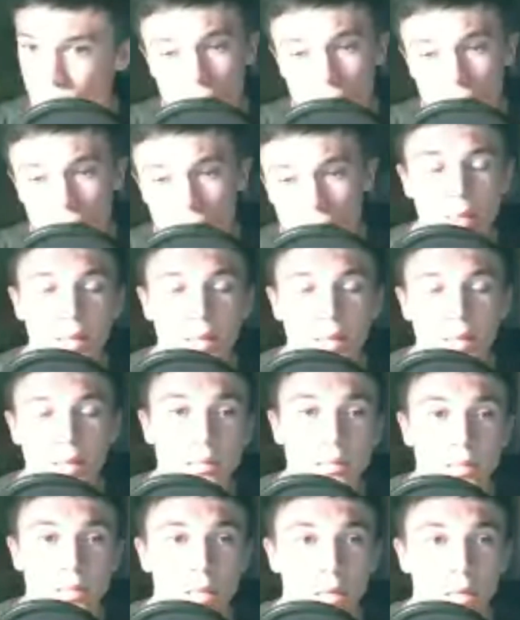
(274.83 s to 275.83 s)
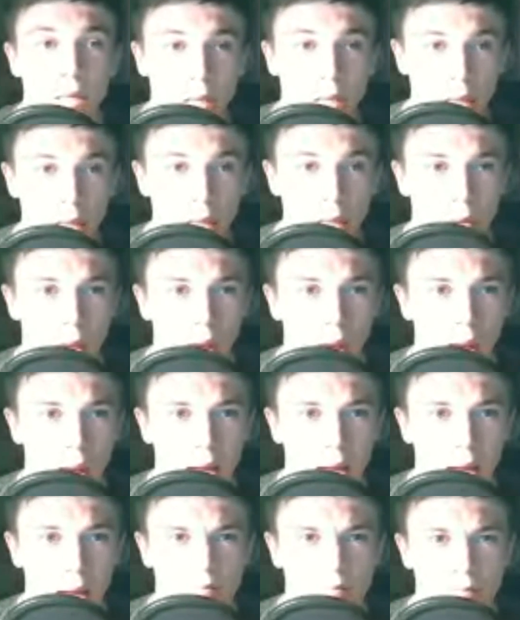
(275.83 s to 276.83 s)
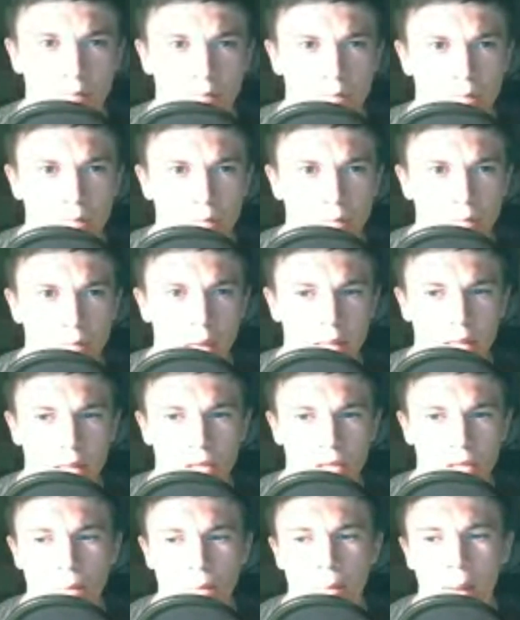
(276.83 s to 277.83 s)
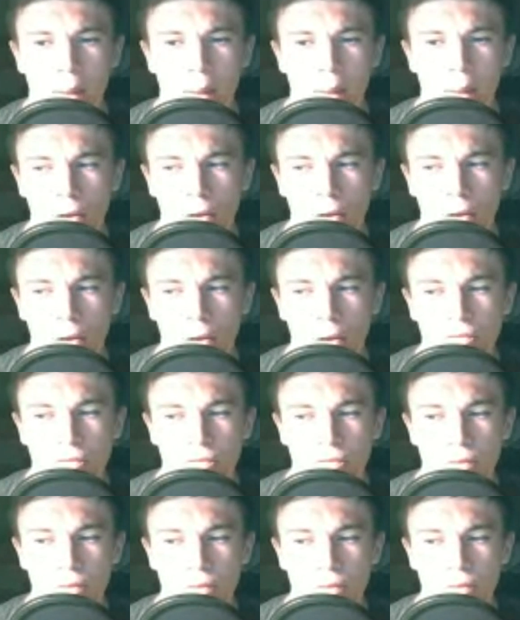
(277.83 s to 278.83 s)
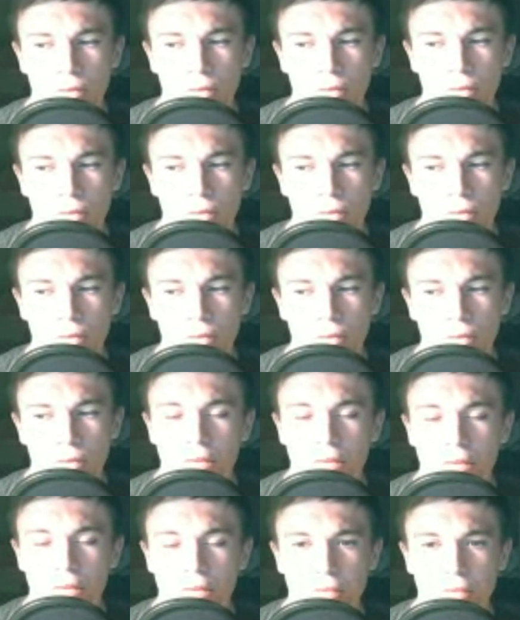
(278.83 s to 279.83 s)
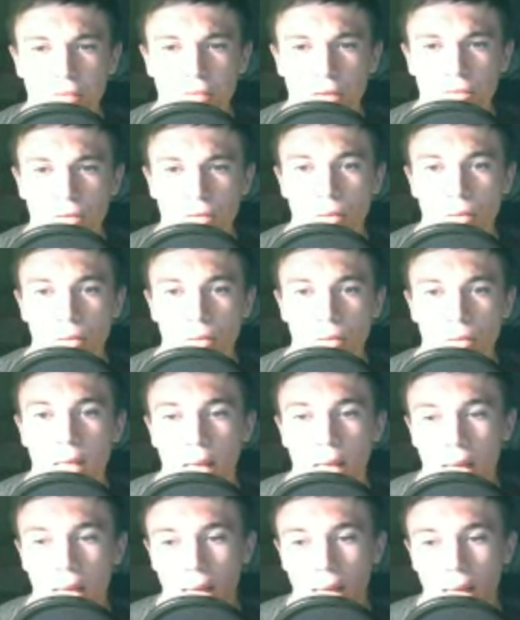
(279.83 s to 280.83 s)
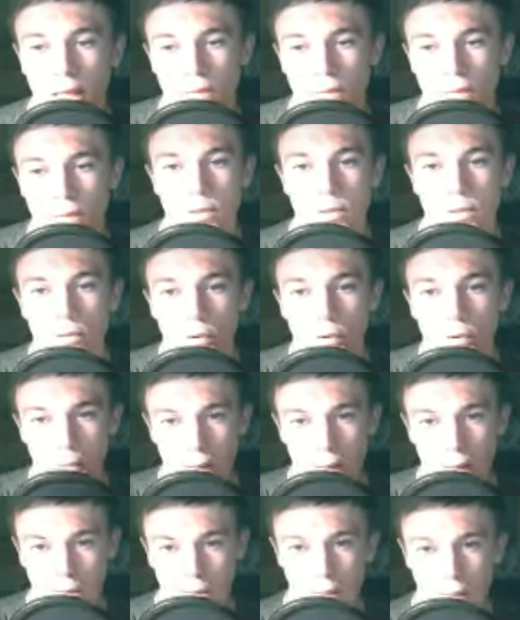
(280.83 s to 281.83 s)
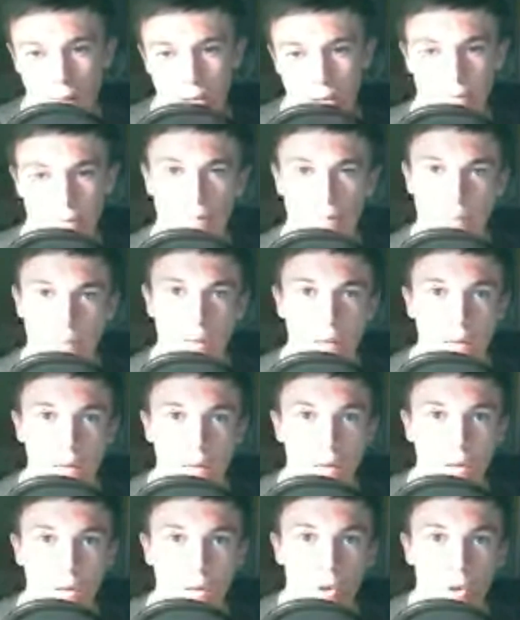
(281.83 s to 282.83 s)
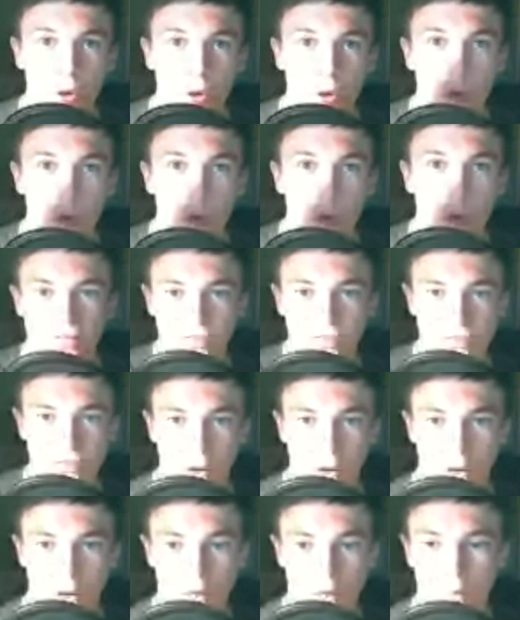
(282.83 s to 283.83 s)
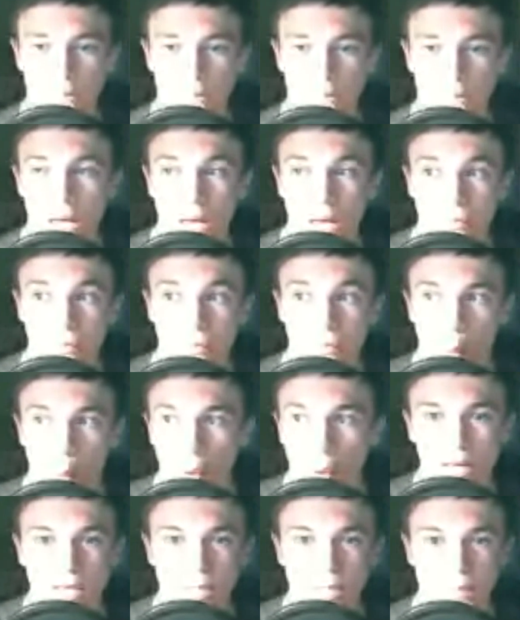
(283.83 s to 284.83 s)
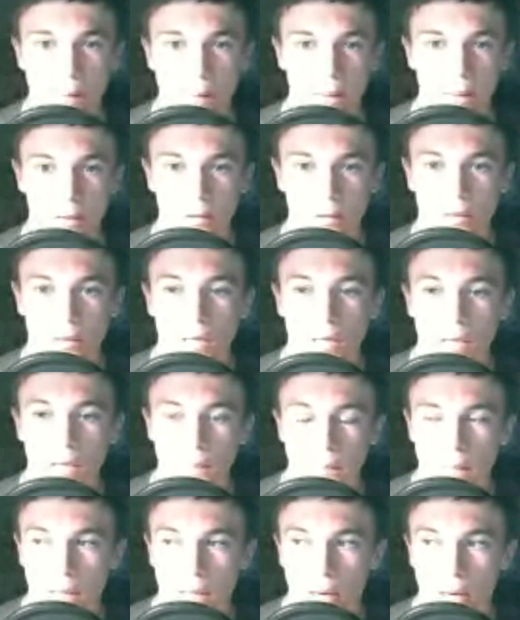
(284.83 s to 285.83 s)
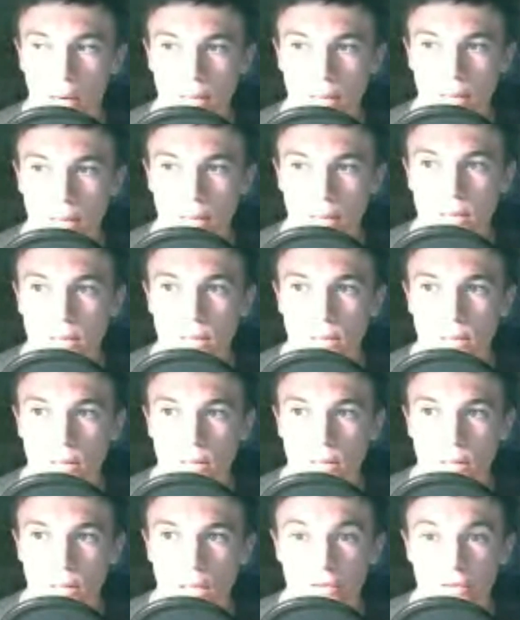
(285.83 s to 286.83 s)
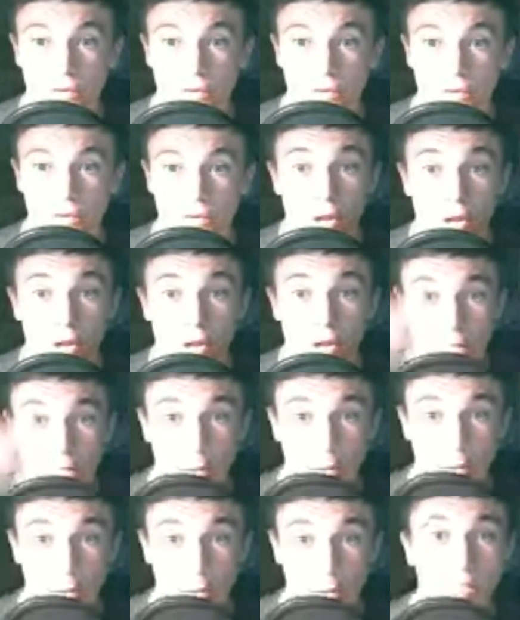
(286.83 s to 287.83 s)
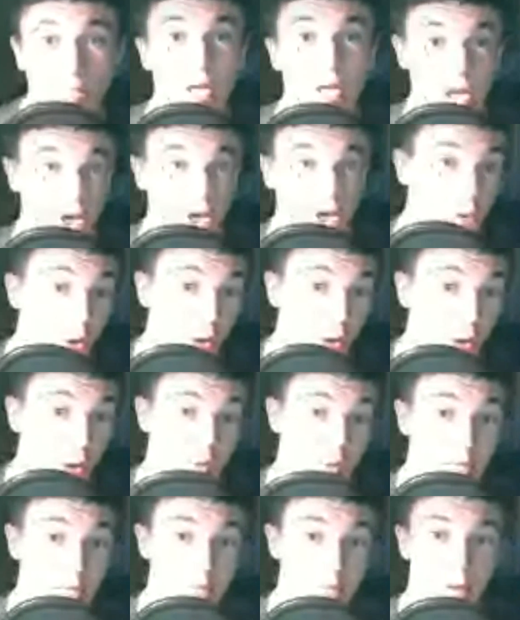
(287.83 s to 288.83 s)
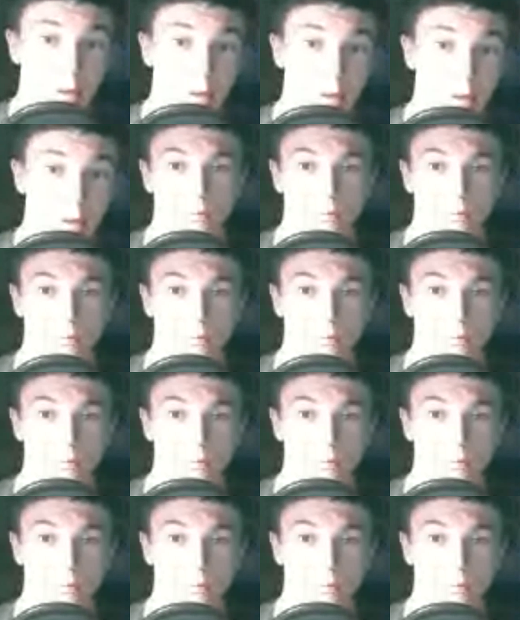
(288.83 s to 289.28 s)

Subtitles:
my point is that it doesn't matter if it's the same thing if you like Xbox or PlayStation. Who gives a fuck if what is better? Because if you like Xbox, you like Xbox.